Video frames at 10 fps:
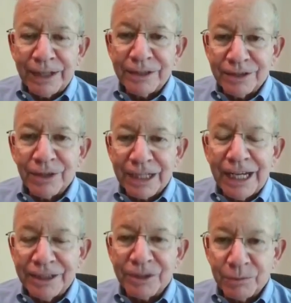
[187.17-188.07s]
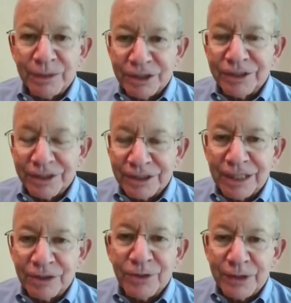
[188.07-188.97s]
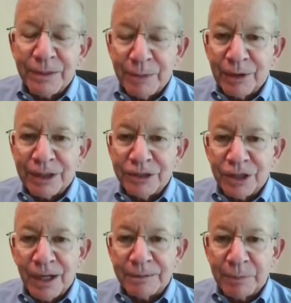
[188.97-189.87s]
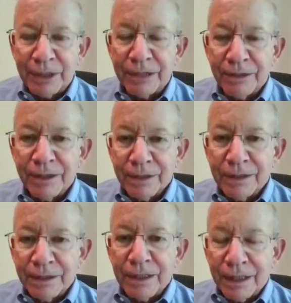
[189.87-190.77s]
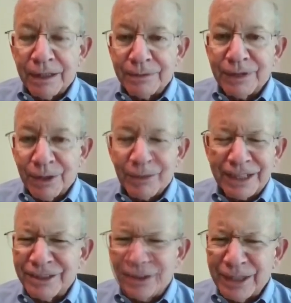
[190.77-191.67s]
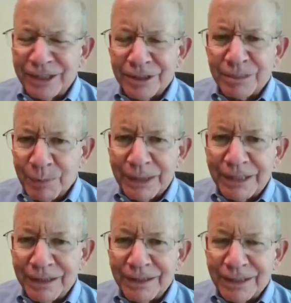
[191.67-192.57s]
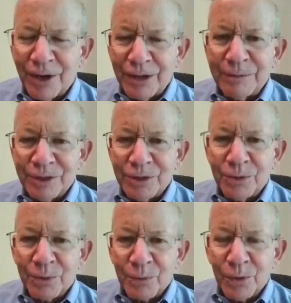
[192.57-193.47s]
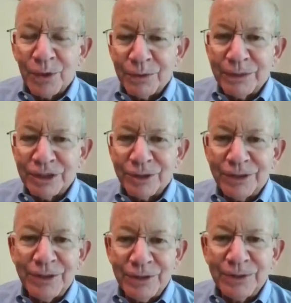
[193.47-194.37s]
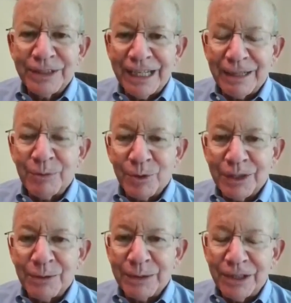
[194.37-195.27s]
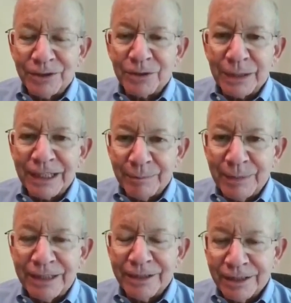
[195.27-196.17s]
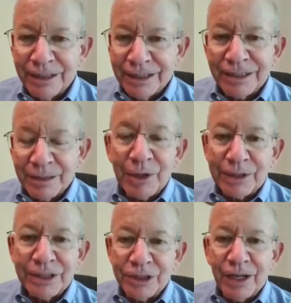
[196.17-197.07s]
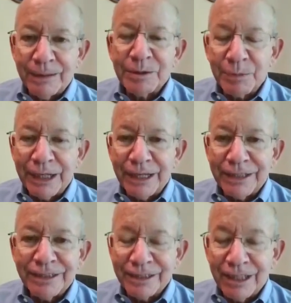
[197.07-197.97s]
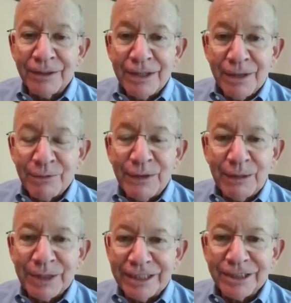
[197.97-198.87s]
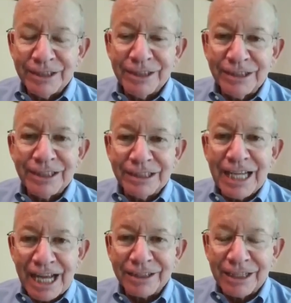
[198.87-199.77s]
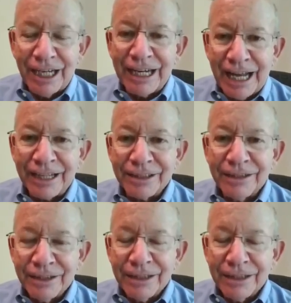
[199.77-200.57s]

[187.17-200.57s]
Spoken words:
reconciliation, which is essentially the American Jobs Plan. Reconciliation is a pretty darn obscure word. We shouldn't use that anymore. Nobody knows what that means. It's the American Jobs Plan. It's the Family Assistance and Tax Cut Act